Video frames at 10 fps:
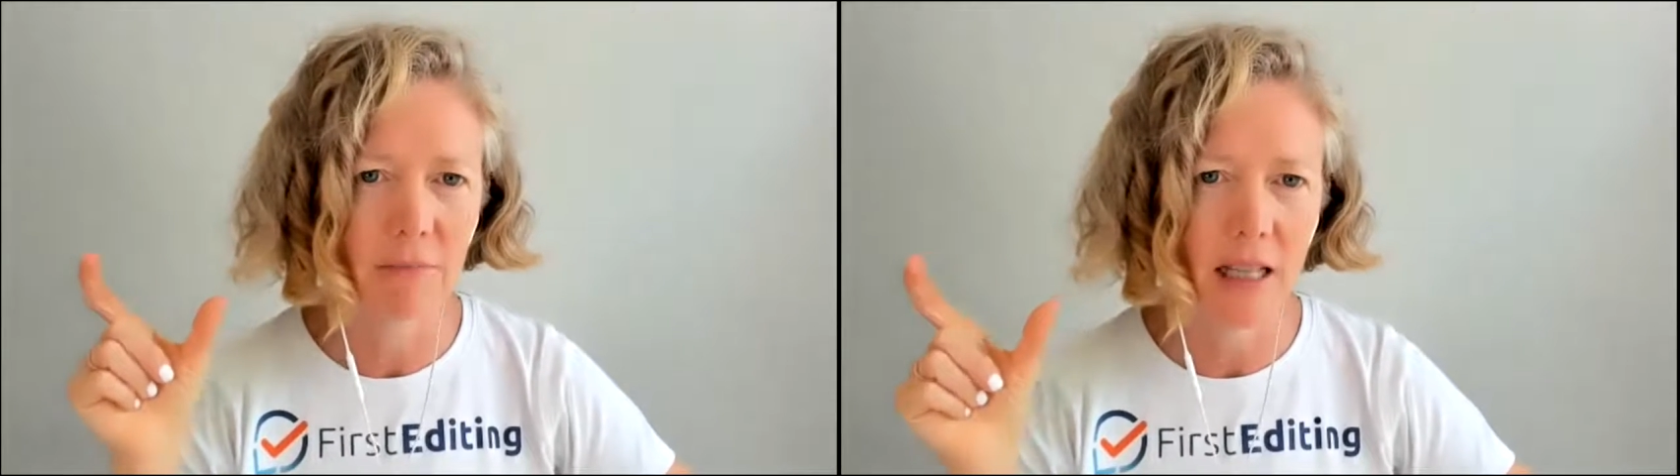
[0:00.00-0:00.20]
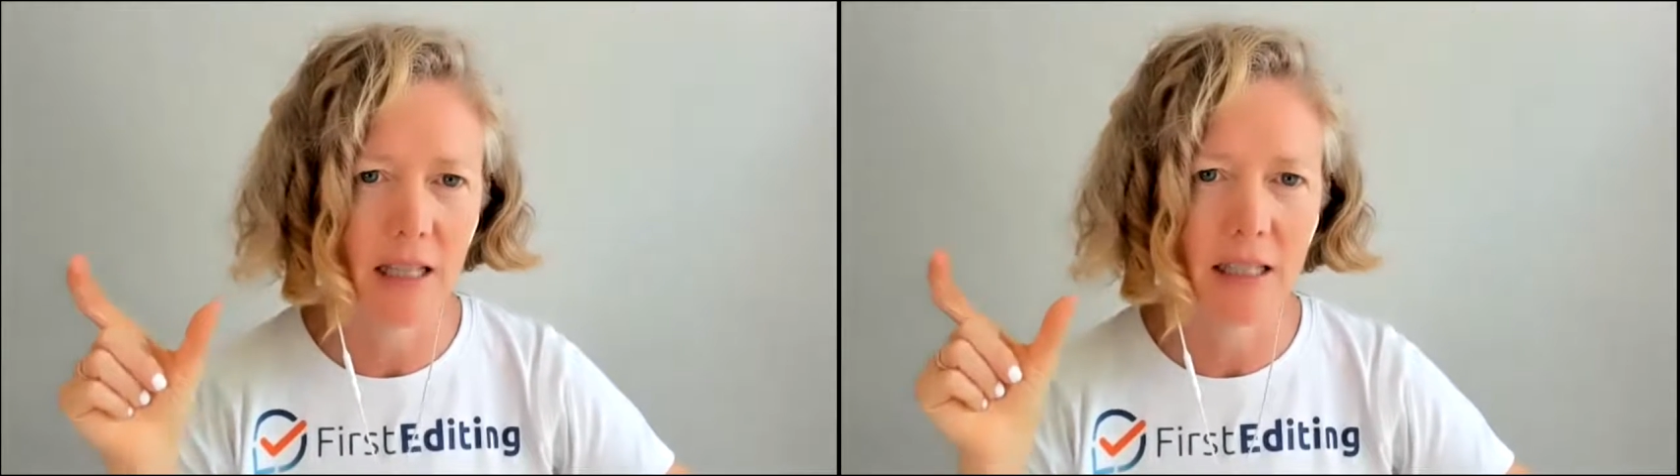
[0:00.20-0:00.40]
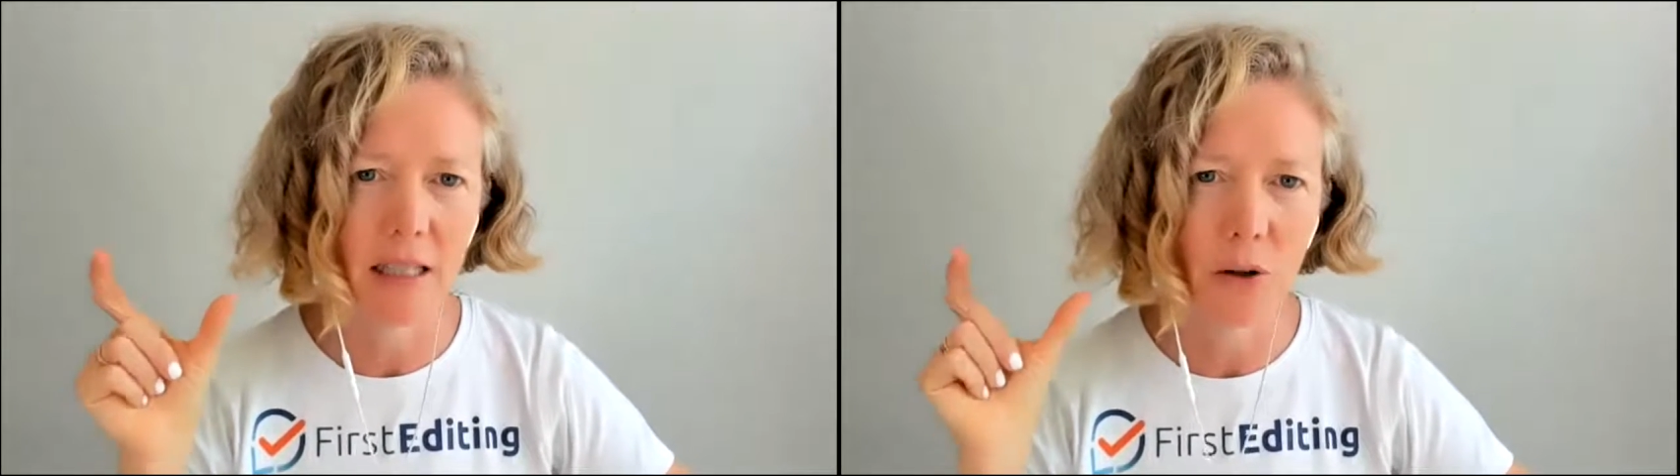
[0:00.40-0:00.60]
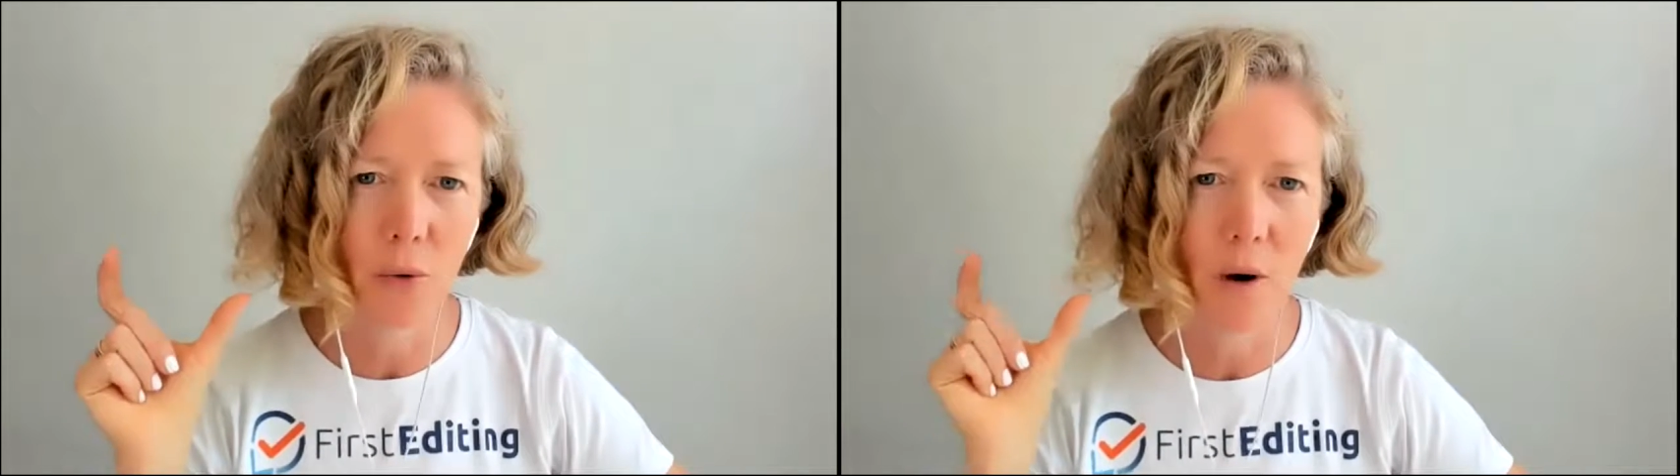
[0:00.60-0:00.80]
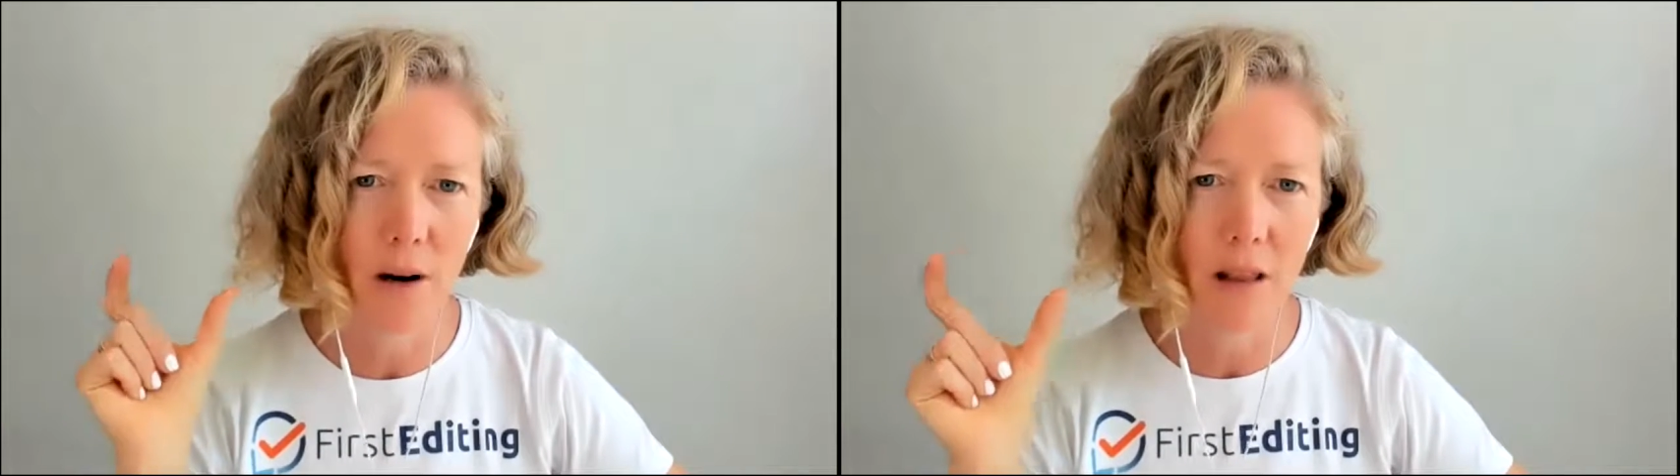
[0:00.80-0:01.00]
Tell us,
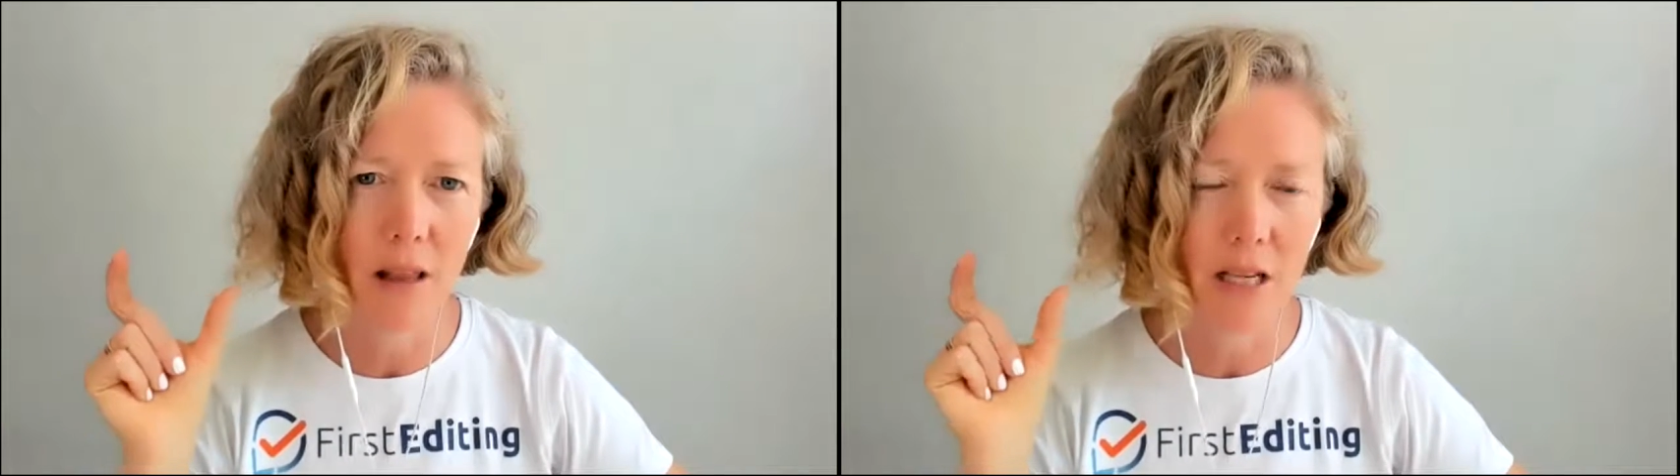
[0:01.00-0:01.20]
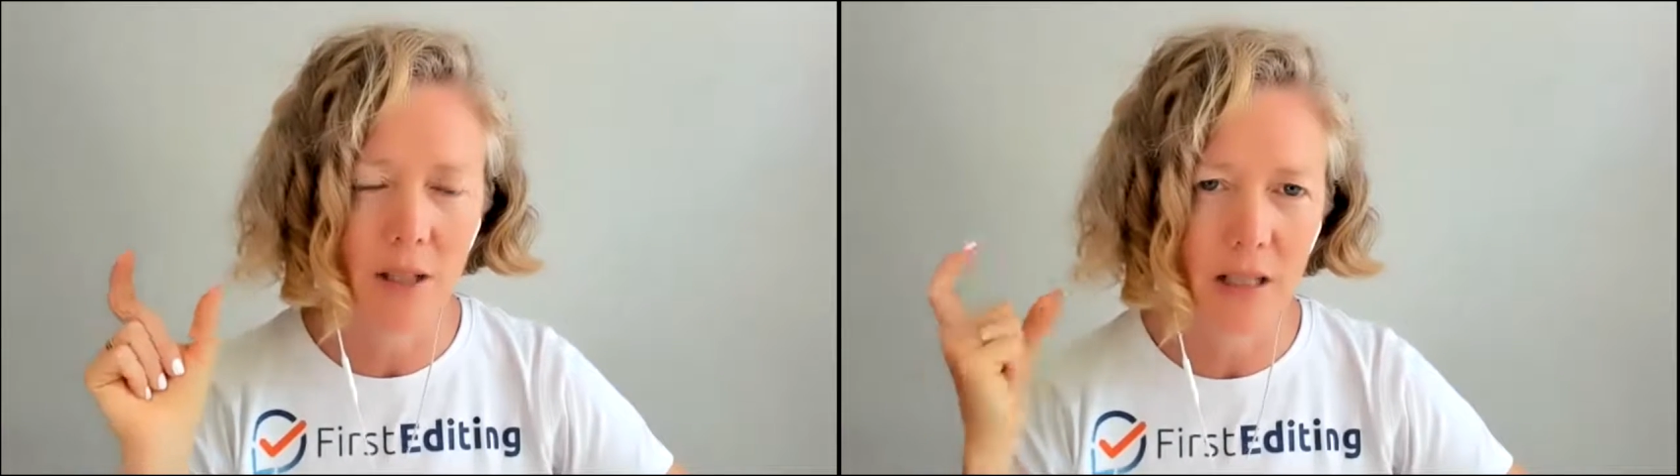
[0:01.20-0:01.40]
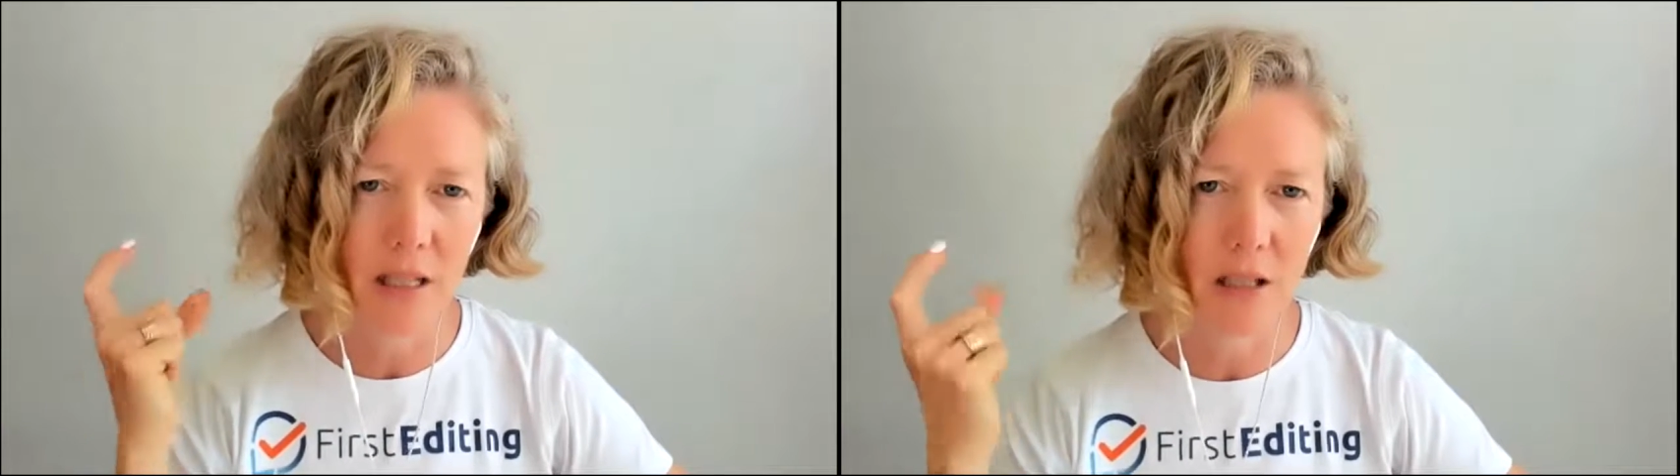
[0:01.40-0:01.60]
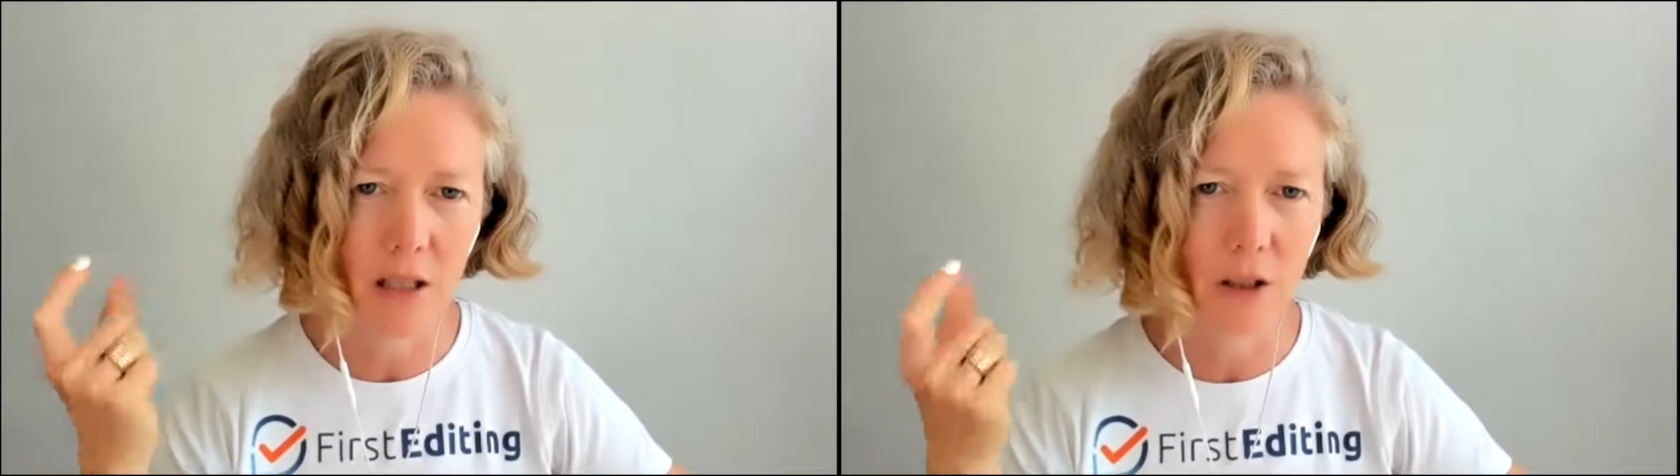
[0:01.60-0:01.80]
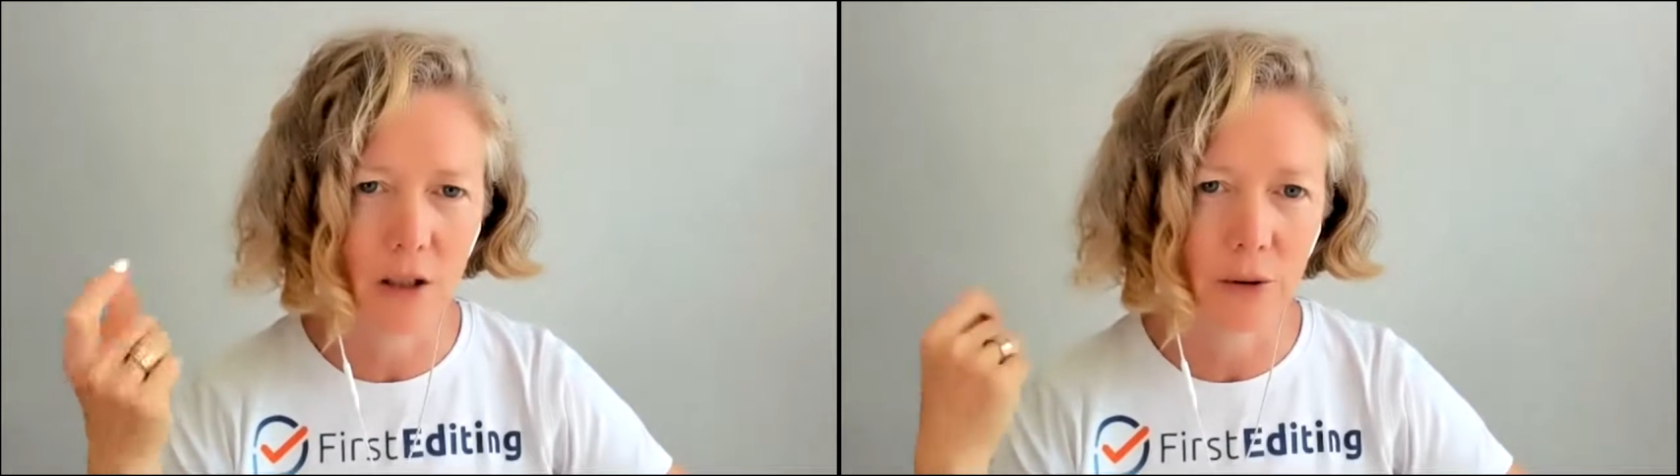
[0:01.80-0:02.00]
what are the things we need to
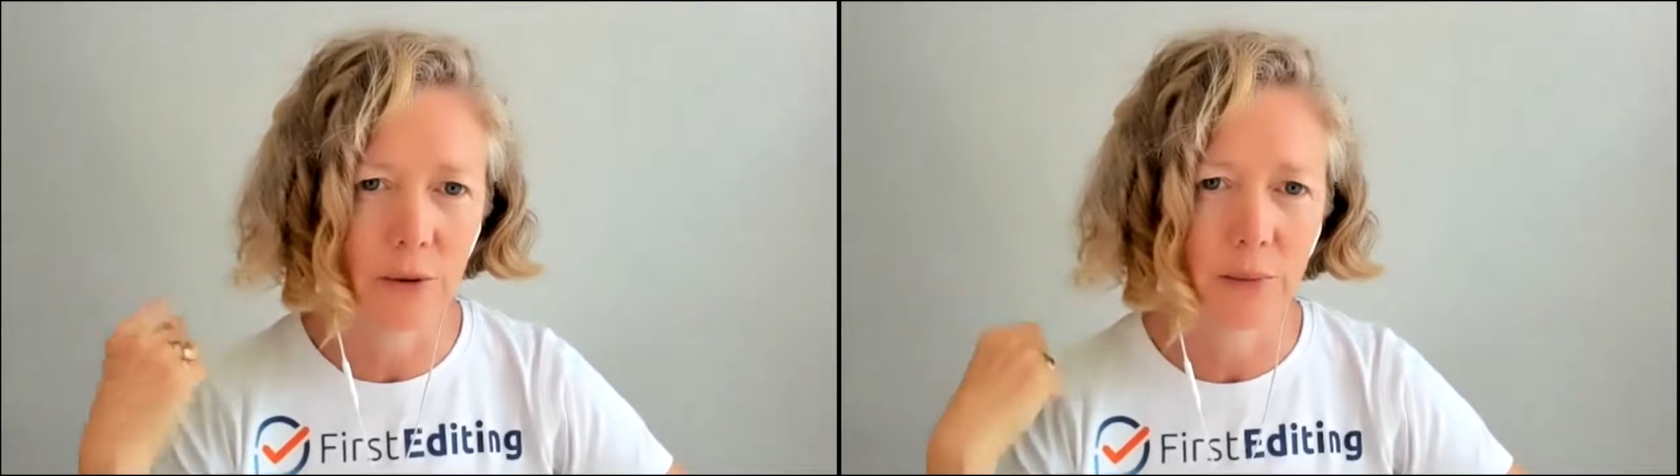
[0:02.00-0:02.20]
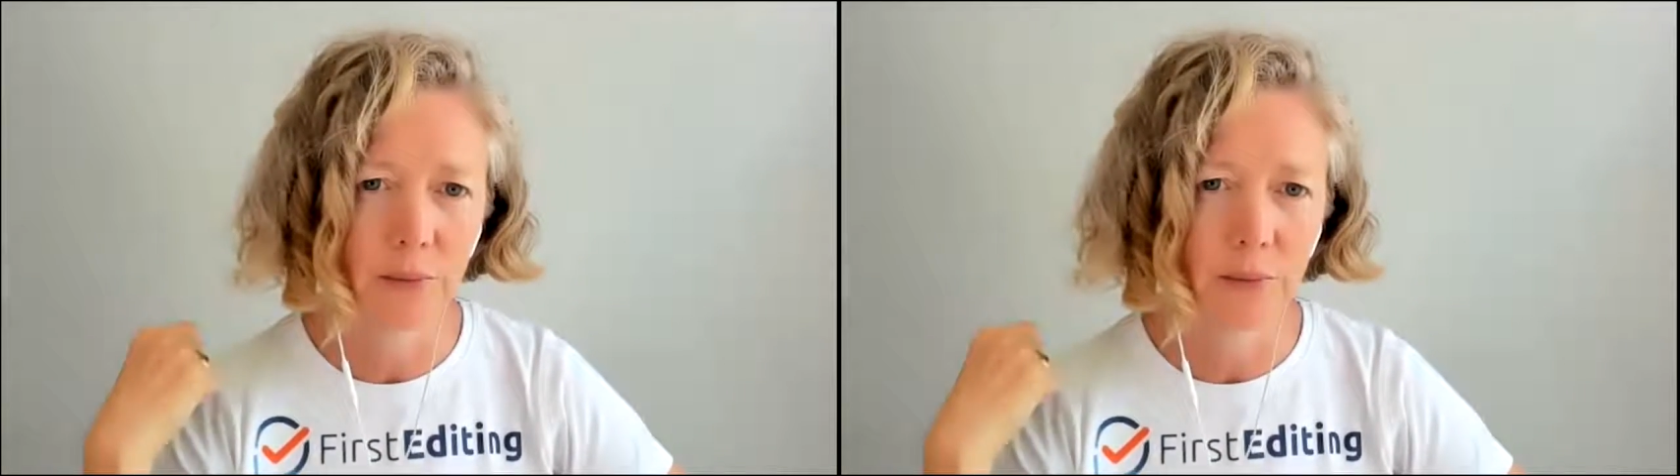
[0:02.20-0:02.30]
include?